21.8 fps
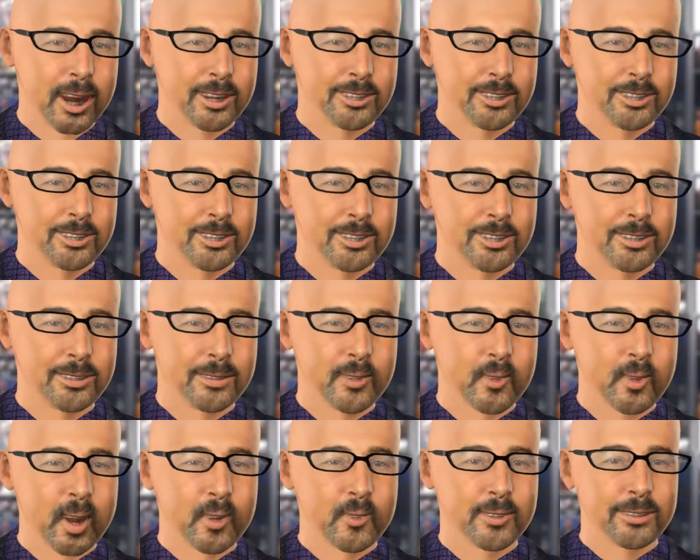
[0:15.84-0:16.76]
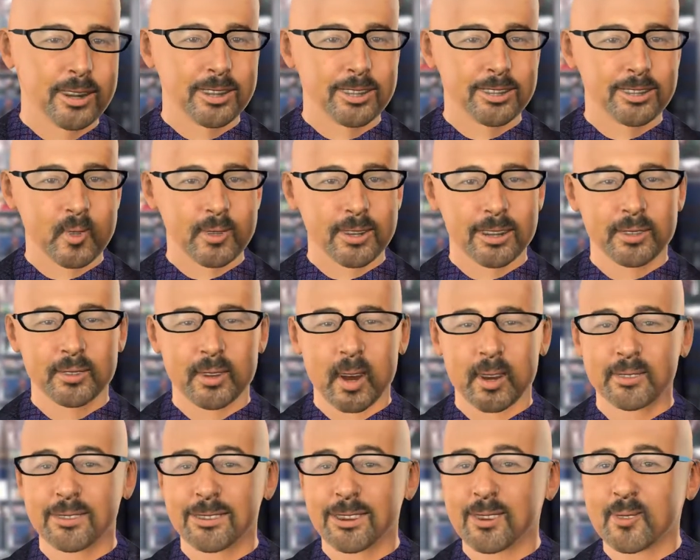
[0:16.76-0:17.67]
AWS, Qtum base
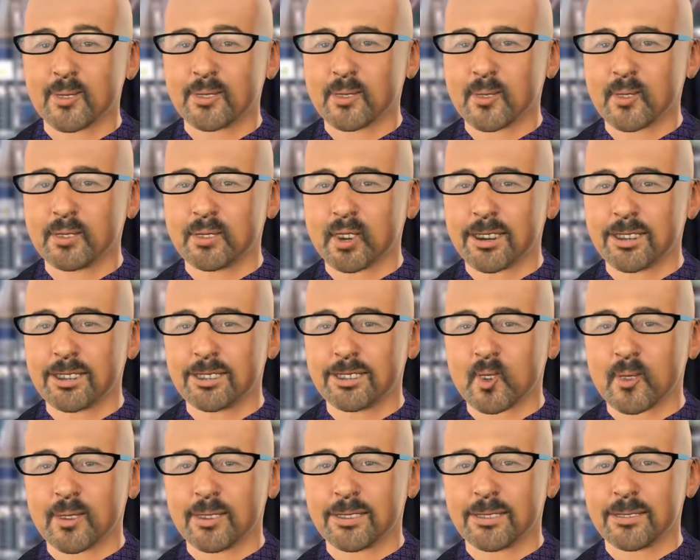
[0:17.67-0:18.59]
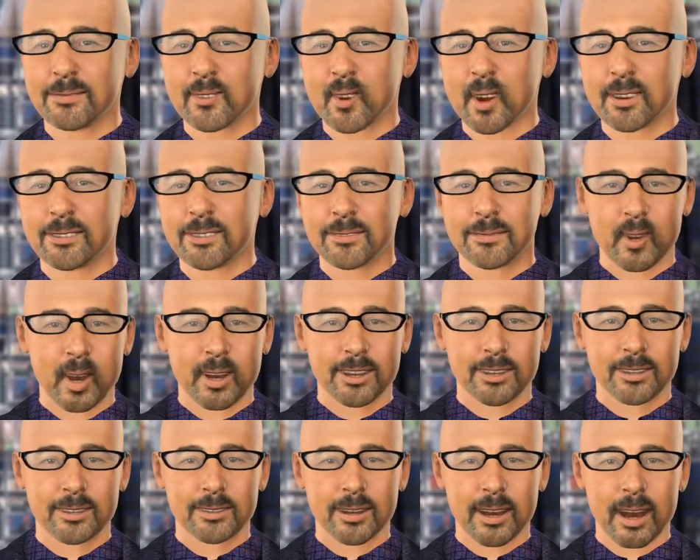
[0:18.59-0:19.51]
image updated to
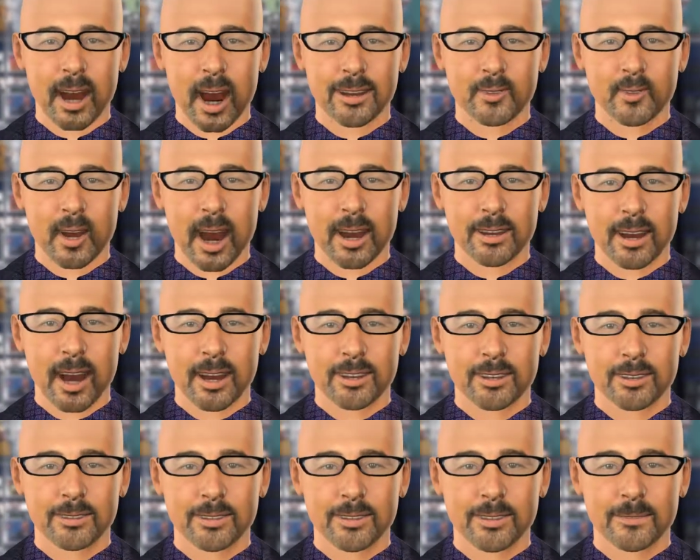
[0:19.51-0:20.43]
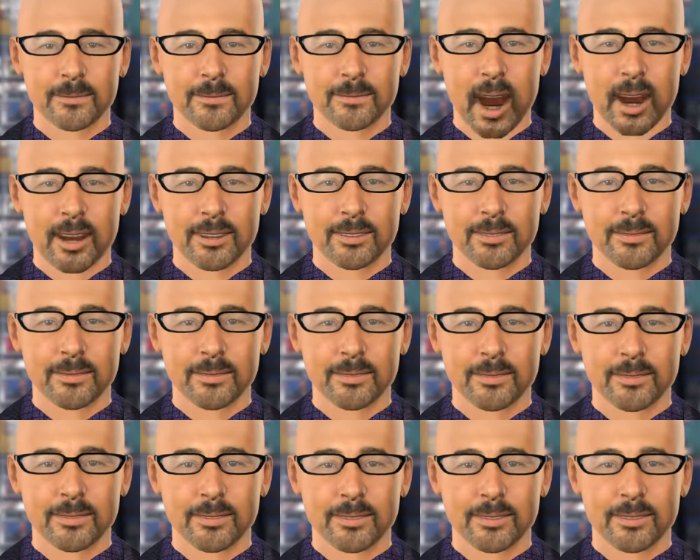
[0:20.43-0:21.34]
v0.18.1 on Google Cloud.
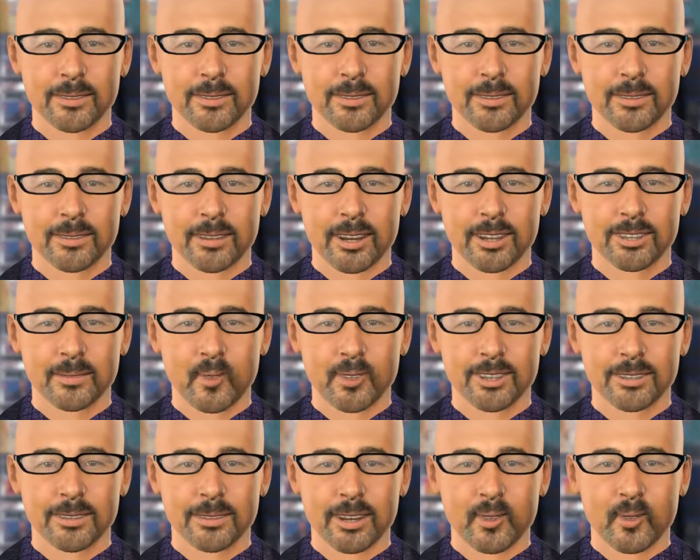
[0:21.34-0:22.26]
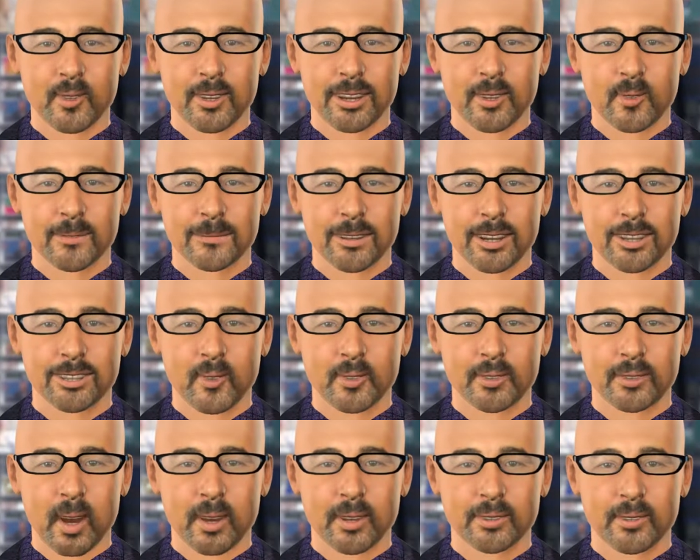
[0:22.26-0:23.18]
This was stated in a
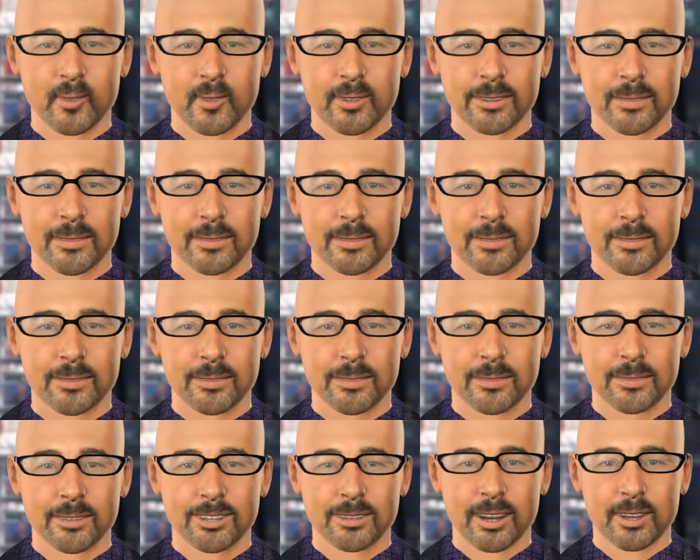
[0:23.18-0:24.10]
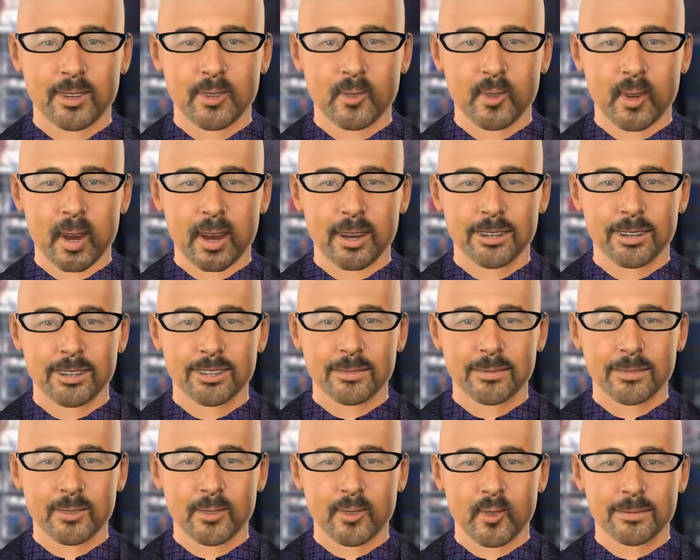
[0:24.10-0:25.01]
message on Twitter. Stay with
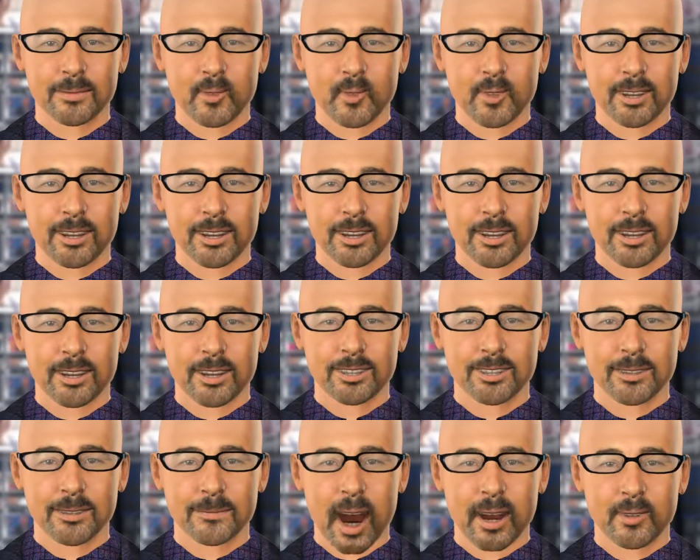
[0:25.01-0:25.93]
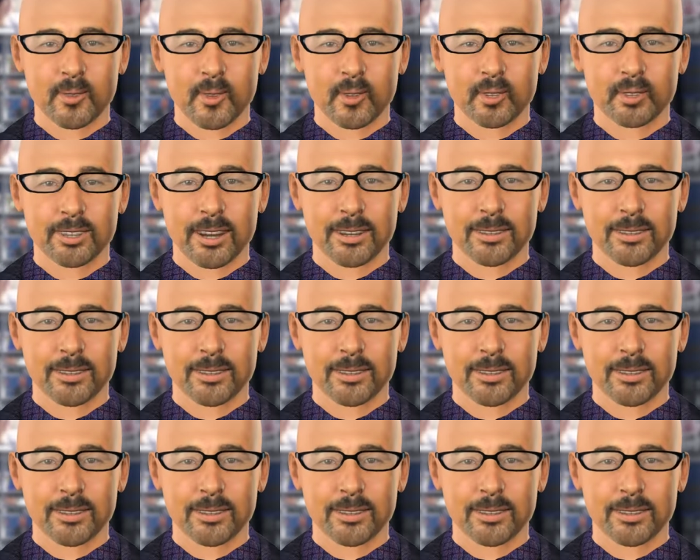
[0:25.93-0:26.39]
us, the news release partner